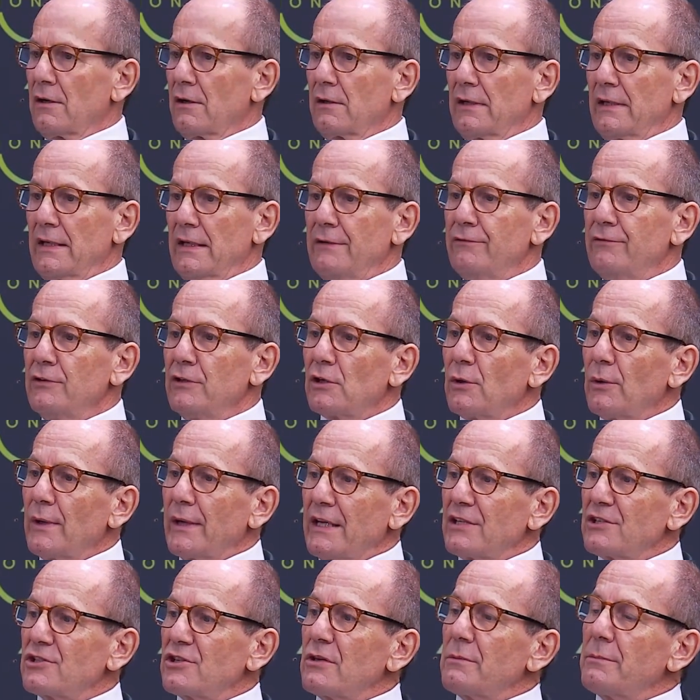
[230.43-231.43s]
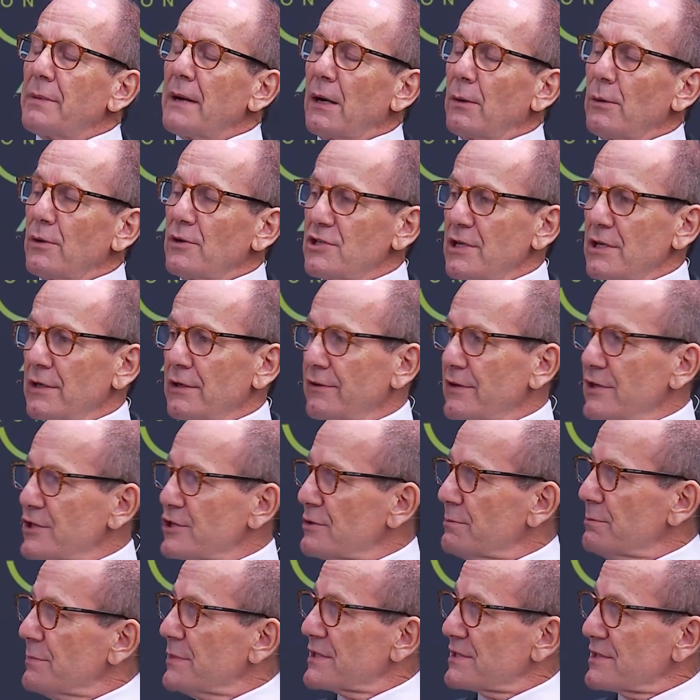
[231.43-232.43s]
are even going into the power
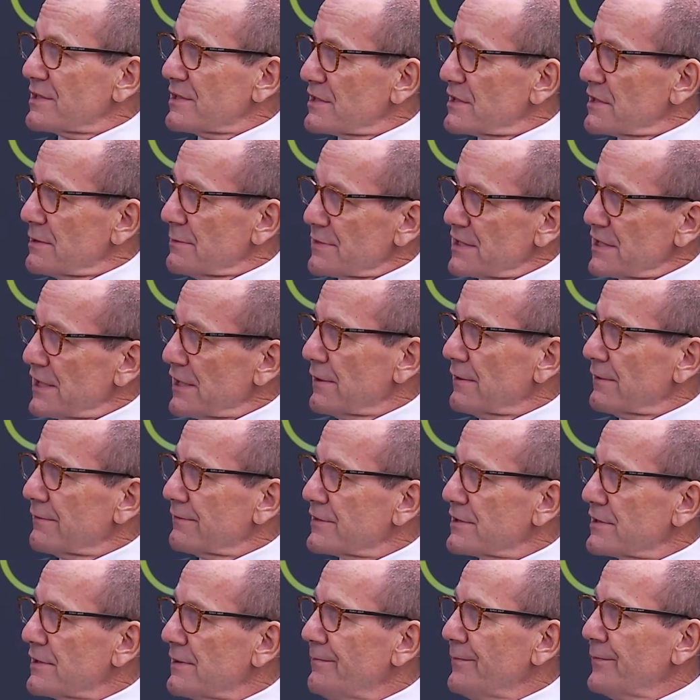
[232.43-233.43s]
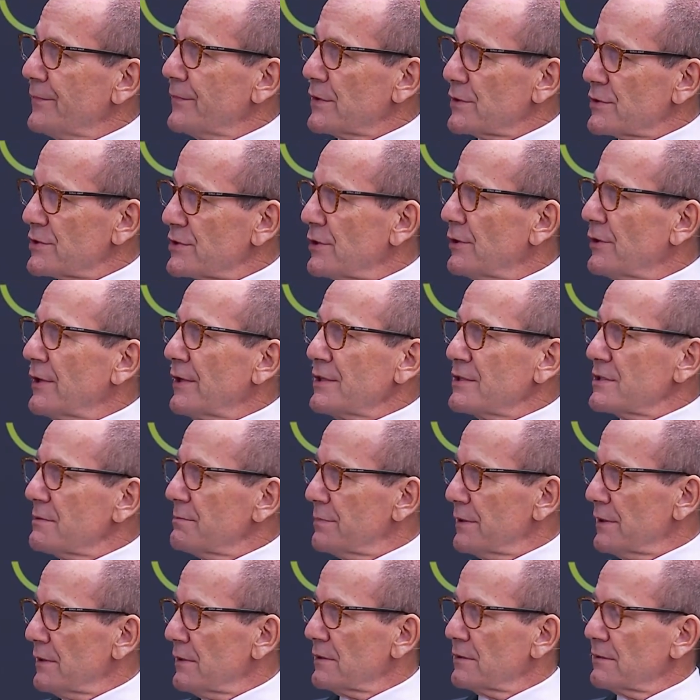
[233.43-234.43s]
generation business themselves. They're starting
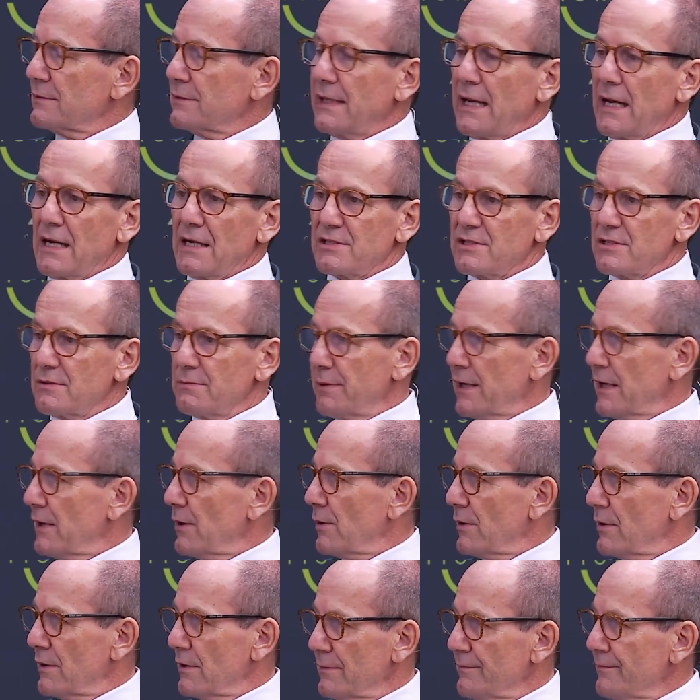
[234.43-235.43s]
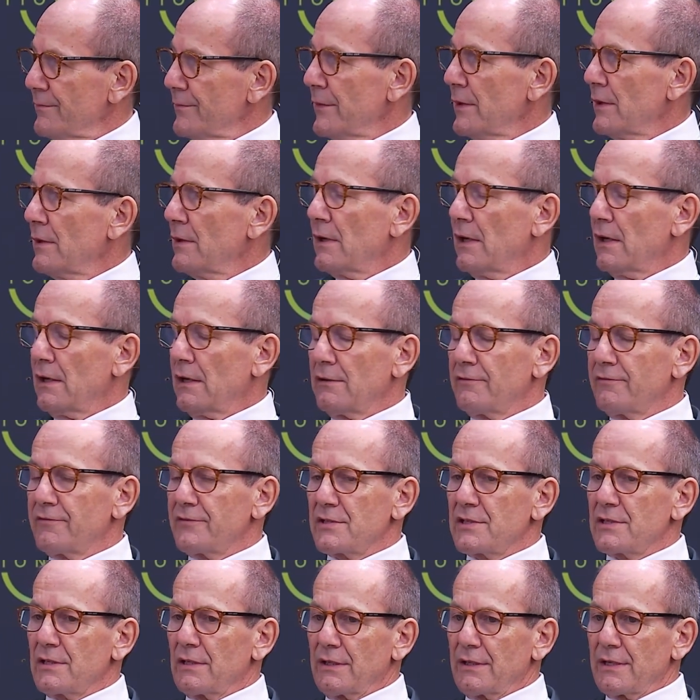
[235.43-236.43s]
to build gas to power uh,
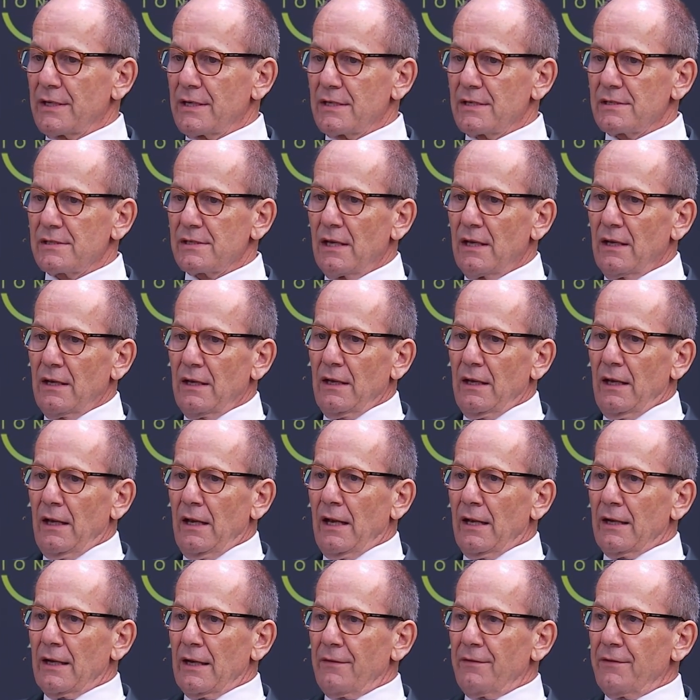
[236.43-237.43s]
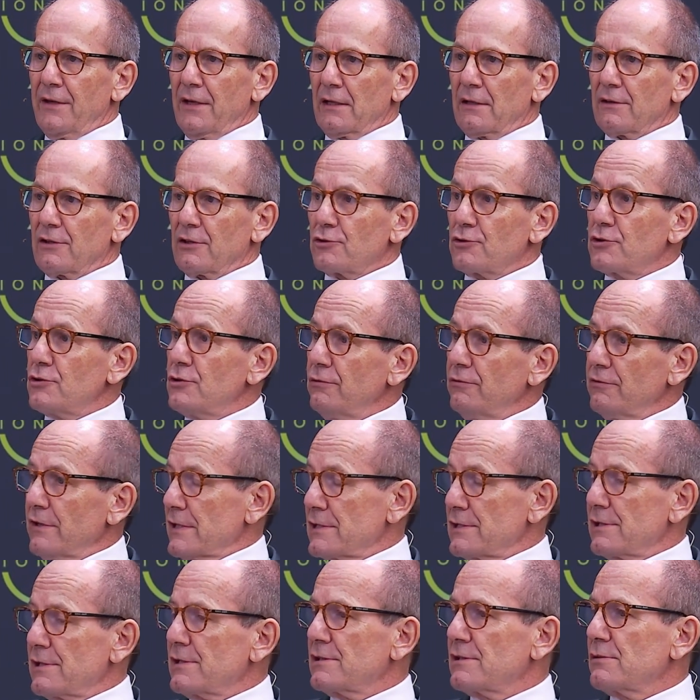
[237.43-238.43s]
facilities. And I think there are two
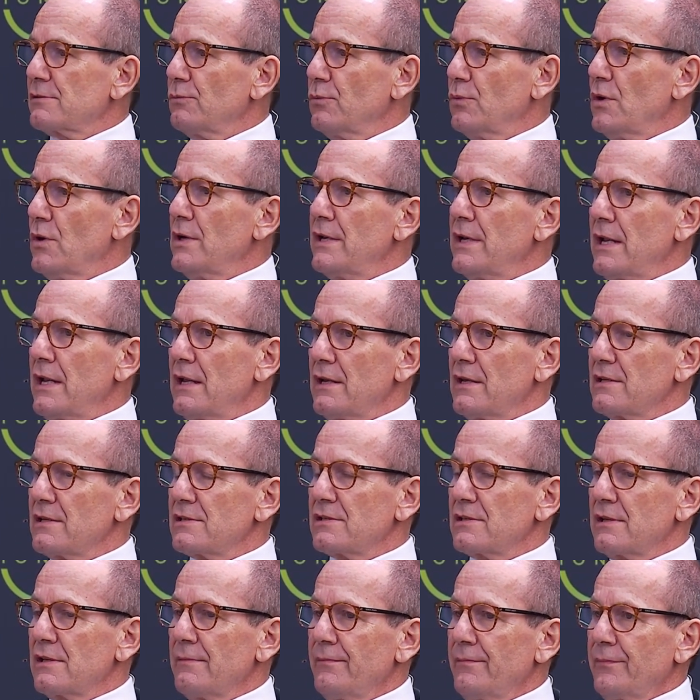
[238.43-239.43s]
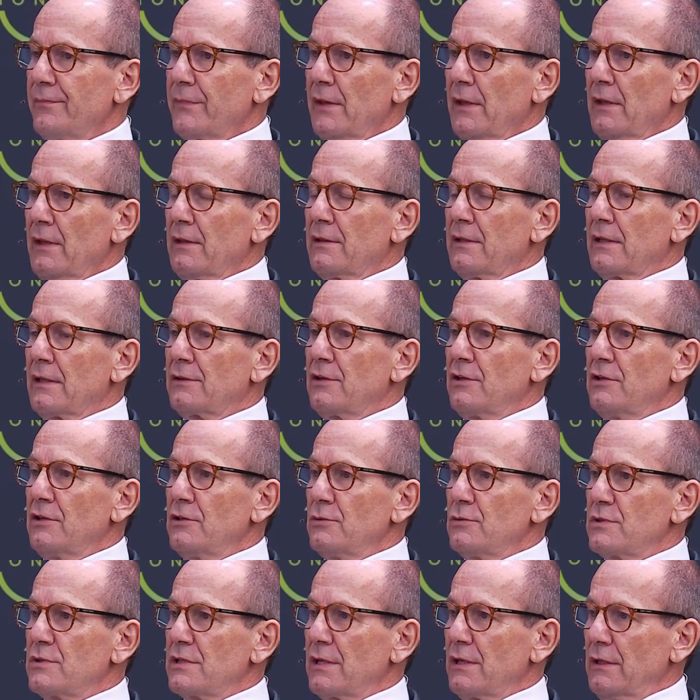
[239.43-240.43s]
risks. One is that the
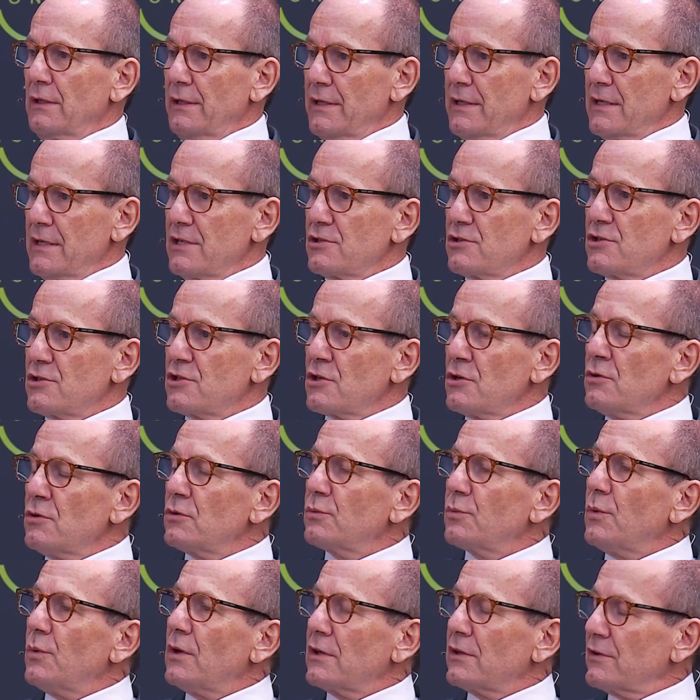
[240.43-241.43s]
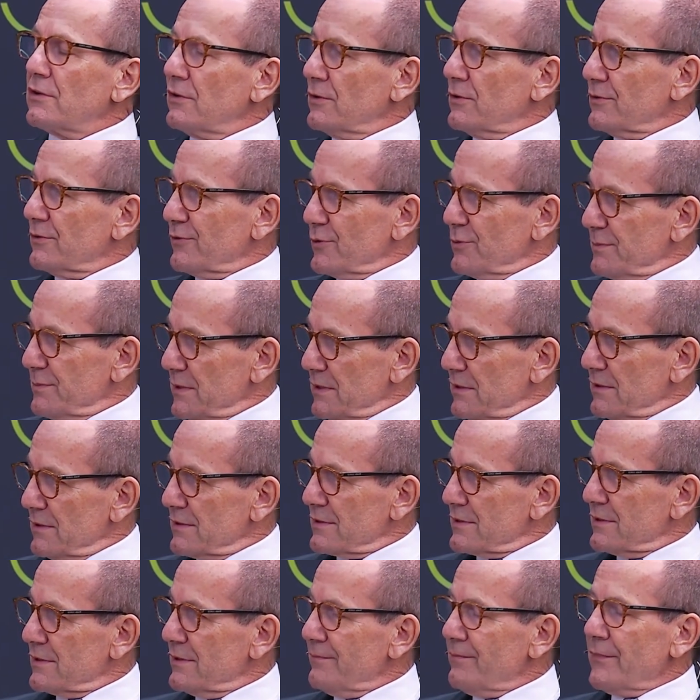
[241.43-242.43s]
utilities don't want to
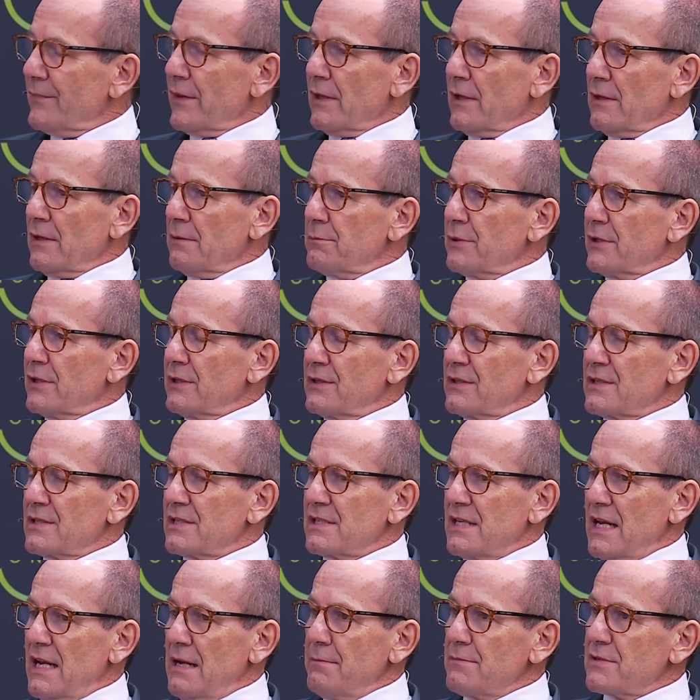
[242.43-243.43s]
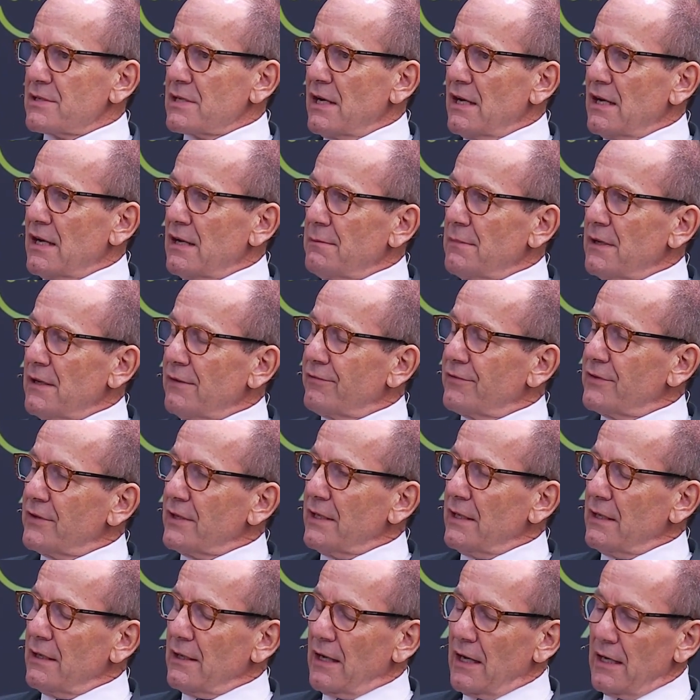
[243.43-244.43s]
overbuild. But at the same time, if
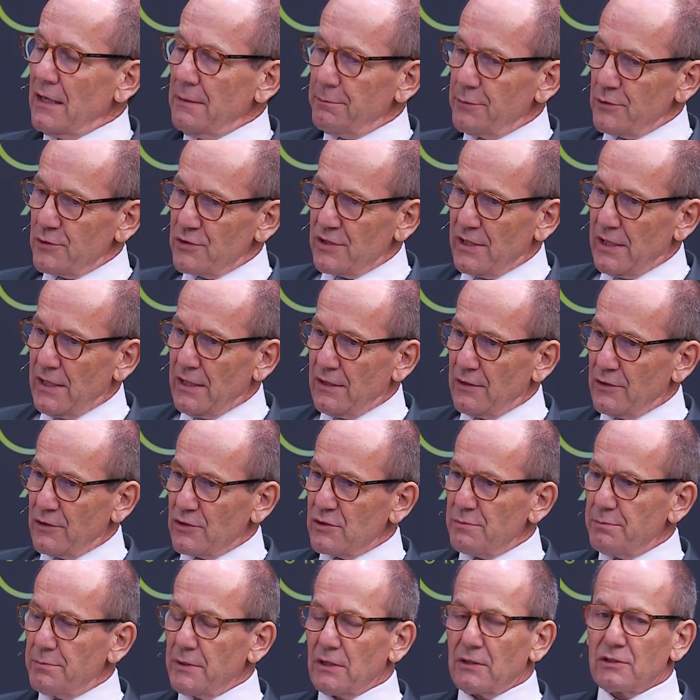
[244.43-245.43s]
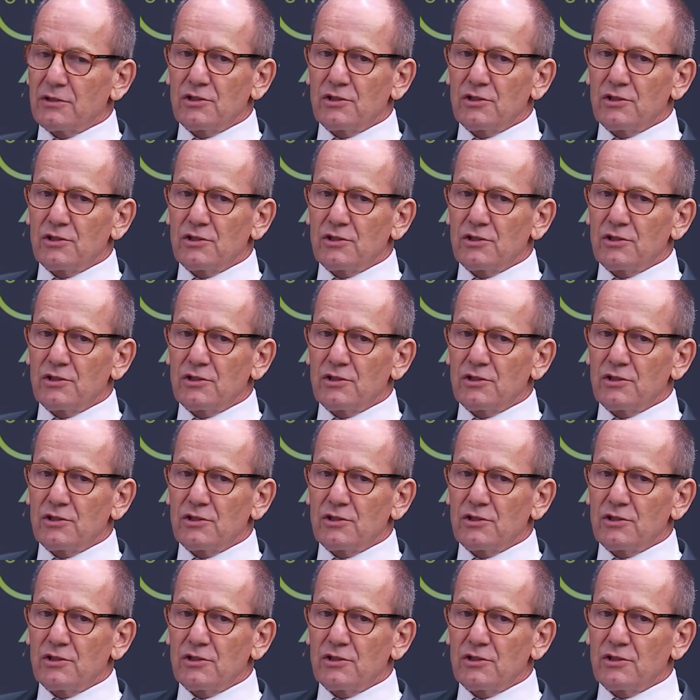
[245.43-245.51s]
the hyperscalers